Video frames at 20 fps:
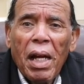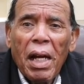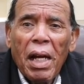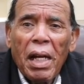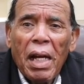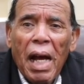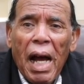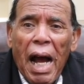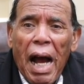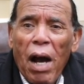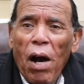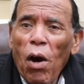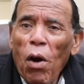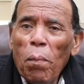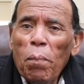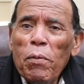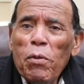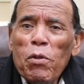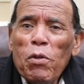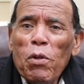I
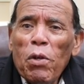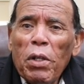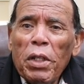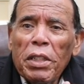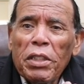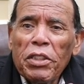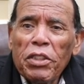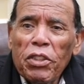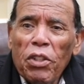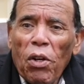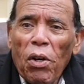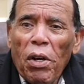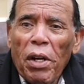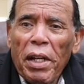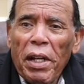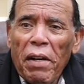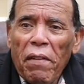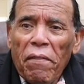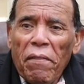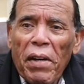hope you are
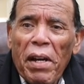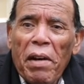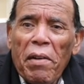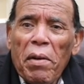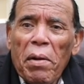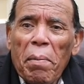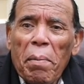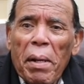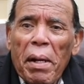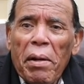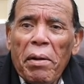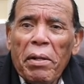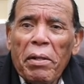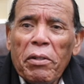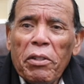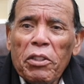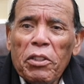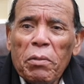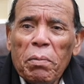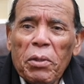enjoying a very Merry
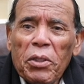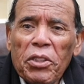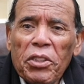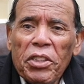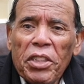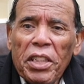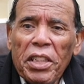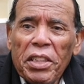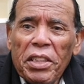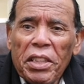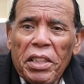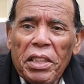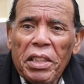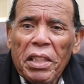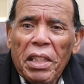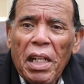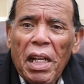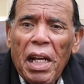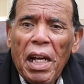Christmas season.